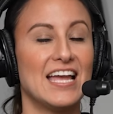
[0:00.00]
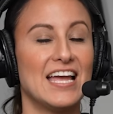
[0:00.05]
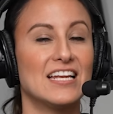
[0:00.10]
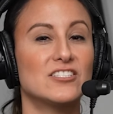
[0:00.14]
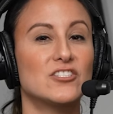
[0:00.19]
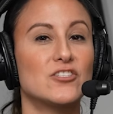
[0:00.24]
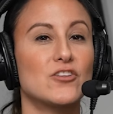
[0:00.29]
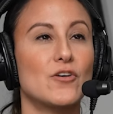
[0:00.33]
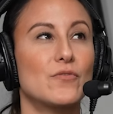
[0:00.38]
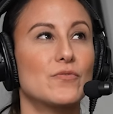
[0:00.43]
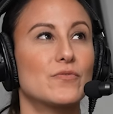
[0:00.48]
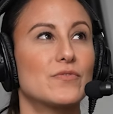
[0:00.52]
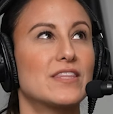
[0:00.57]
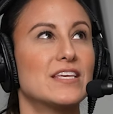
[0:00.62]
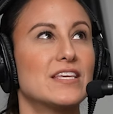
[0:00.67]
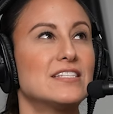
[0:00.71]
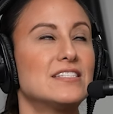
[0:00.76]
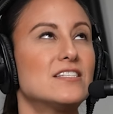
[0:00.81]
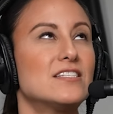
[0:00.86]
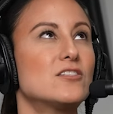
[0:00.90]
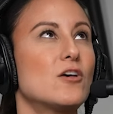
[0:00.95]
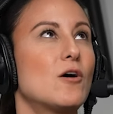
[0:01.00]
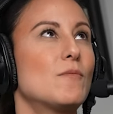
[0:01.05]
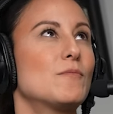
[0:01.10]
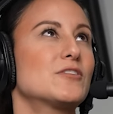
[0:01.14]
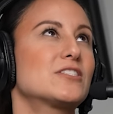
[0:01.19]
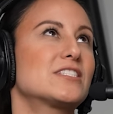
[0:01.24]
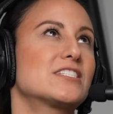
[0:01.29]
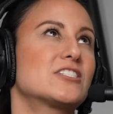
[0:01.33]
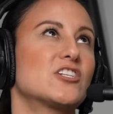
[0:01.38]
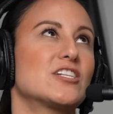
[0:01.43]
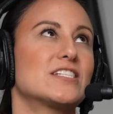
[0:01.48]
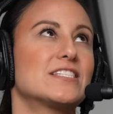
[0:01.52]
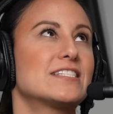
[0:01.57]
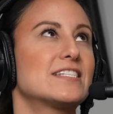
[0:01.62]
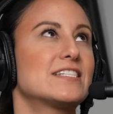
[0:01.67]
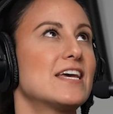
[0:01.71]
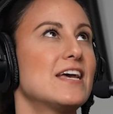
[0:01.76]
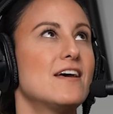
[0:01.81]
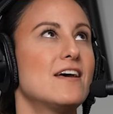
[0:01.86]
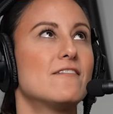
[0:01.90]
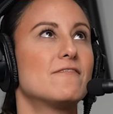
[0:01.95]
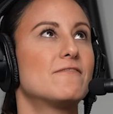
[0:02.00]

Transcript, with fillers: And so this is almost just